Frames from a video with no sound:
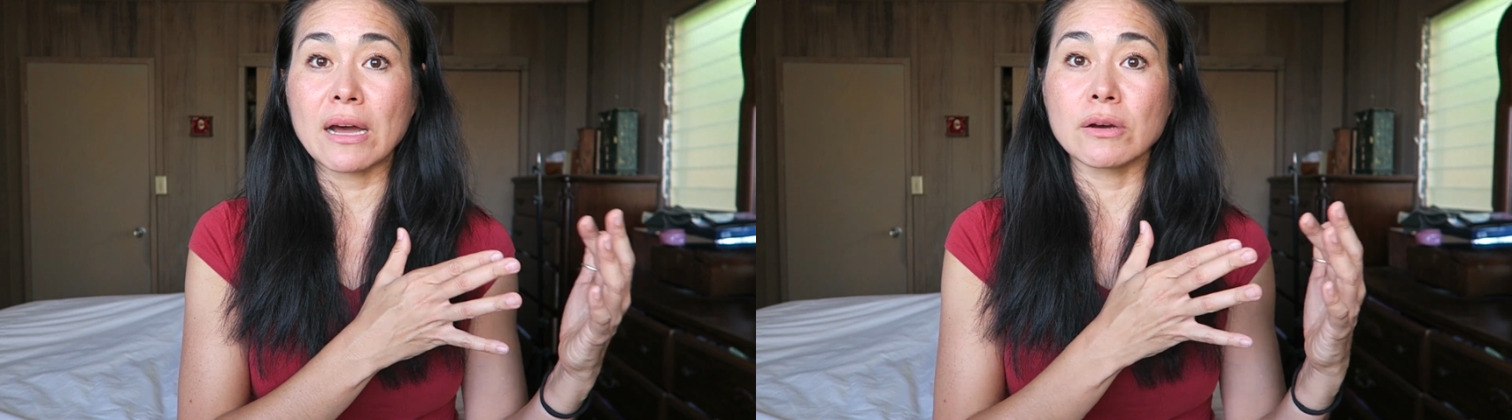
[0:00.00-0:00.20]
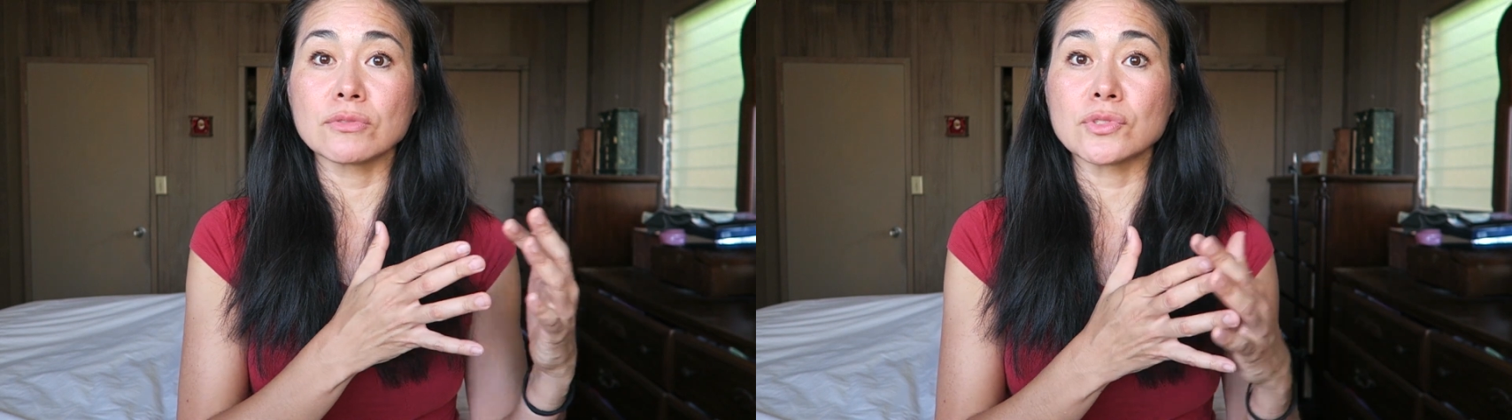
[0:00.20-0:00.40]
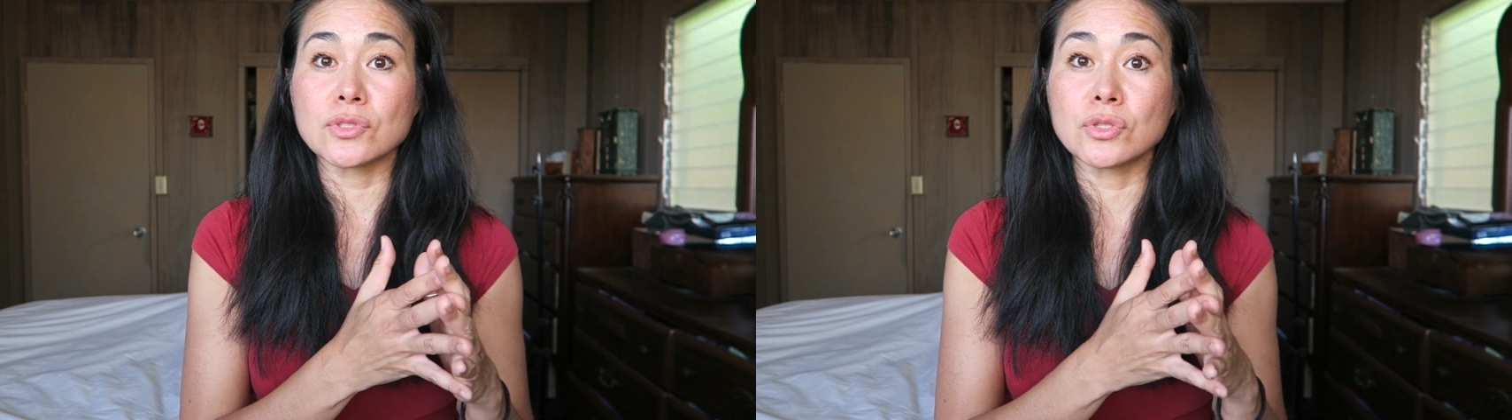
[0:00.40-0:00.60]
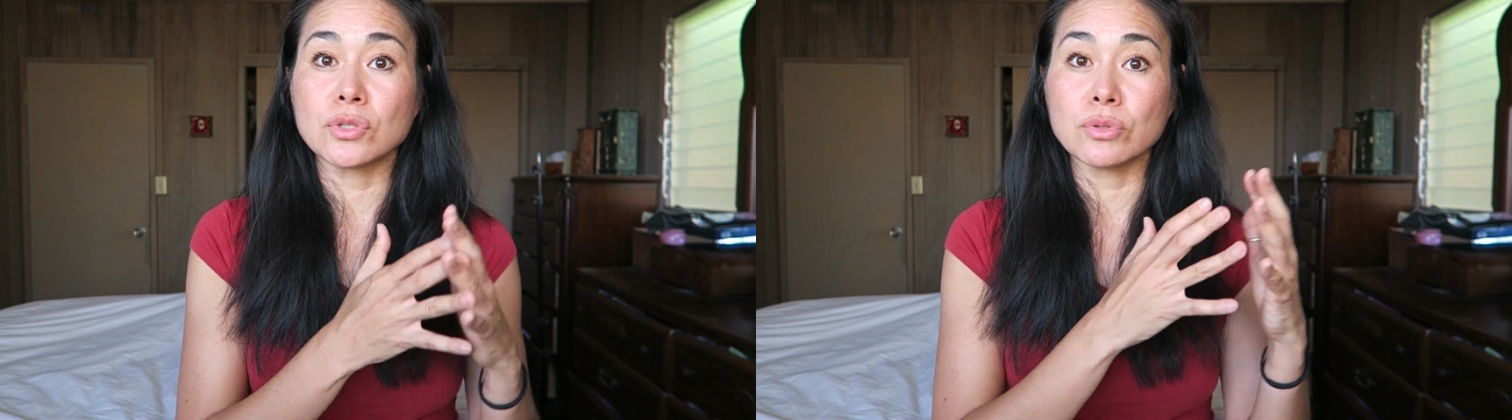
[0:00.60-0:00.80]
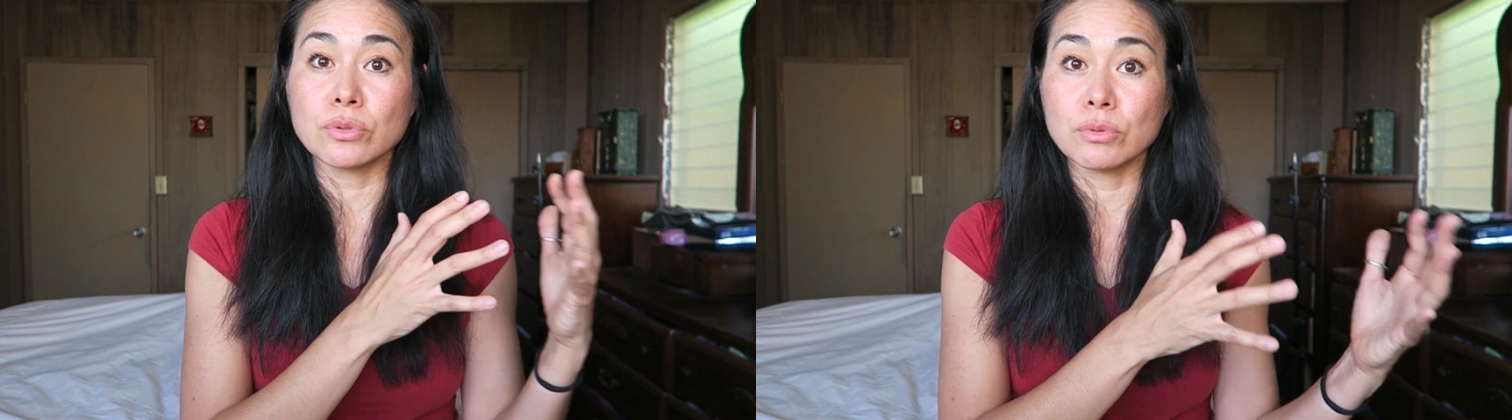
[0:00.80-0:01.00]
pounds
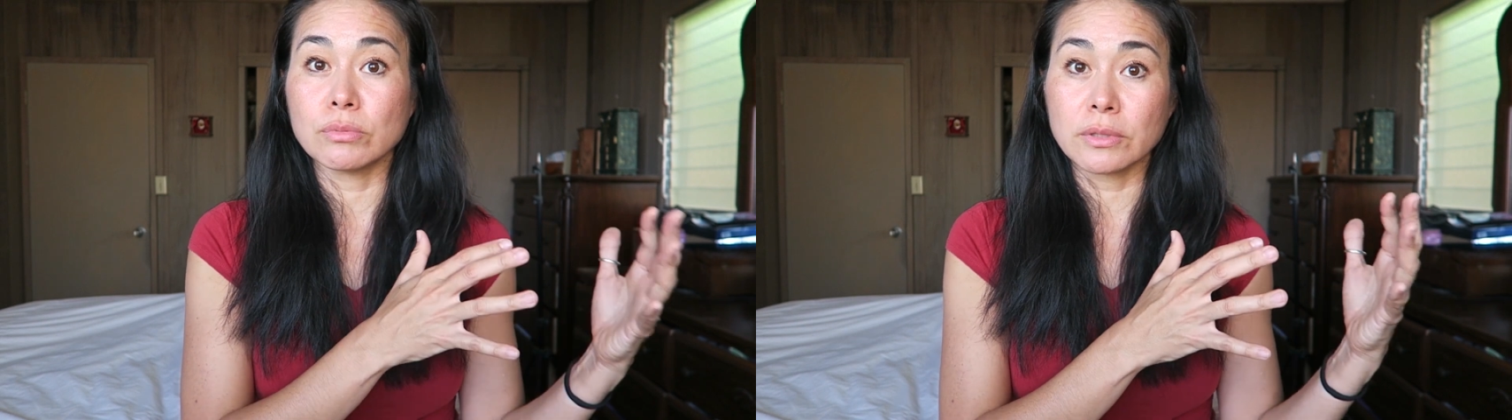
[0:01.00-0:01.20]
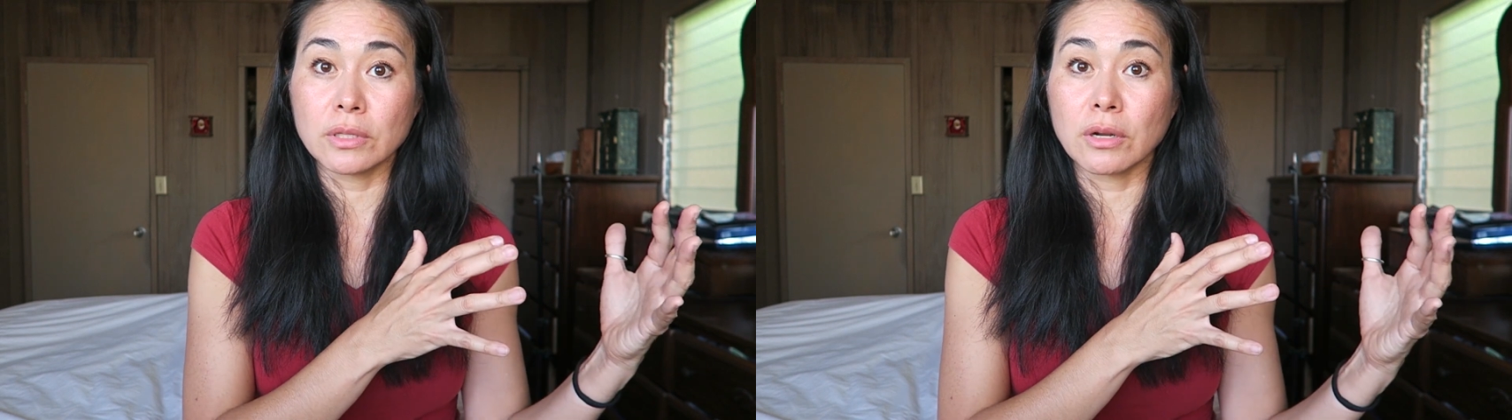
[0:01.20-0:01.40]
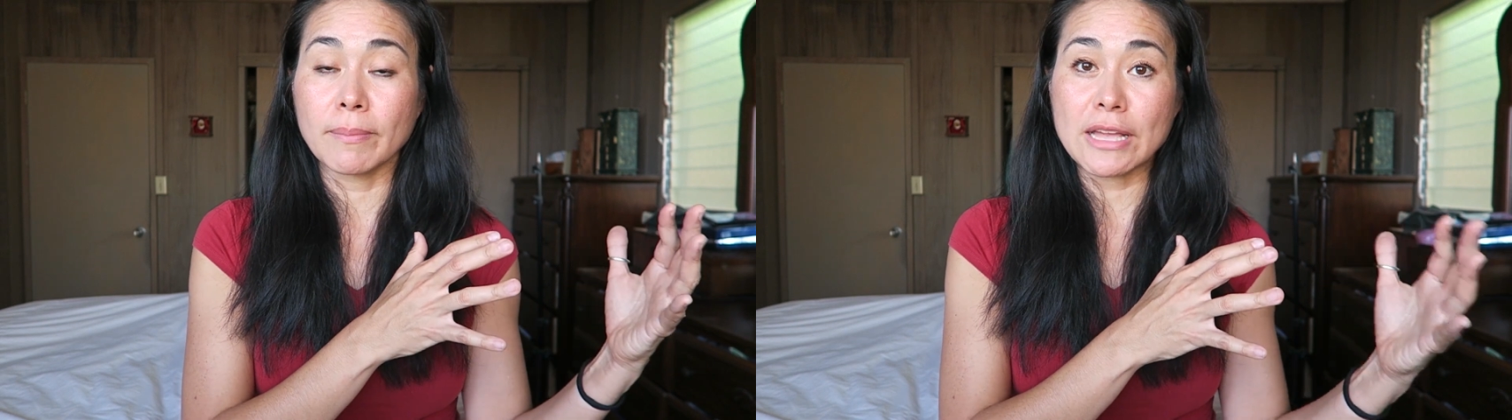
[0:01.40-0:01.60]
to, you know,